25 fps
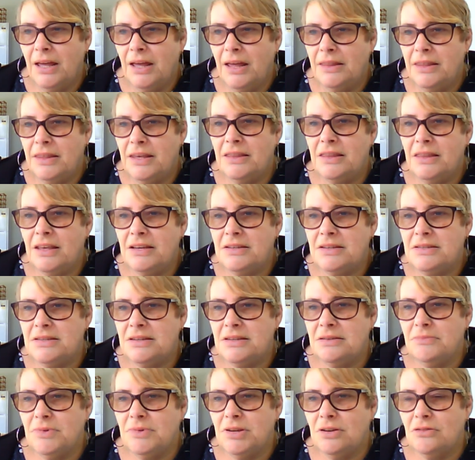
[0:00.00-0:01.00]
Then they
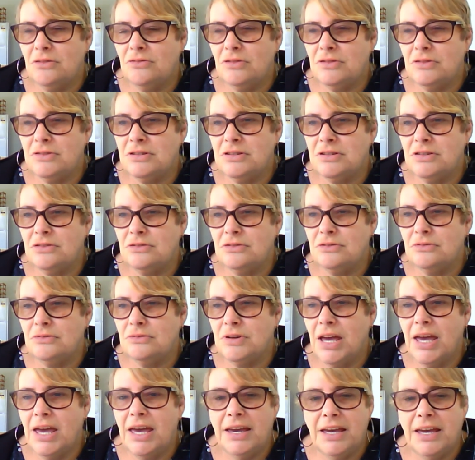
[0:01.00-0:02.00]
sent me across to
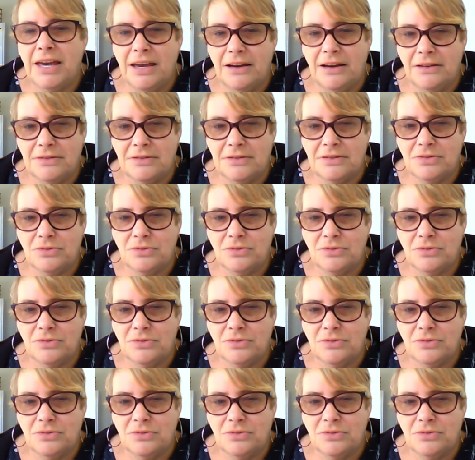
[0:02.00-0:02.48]
Hangouts,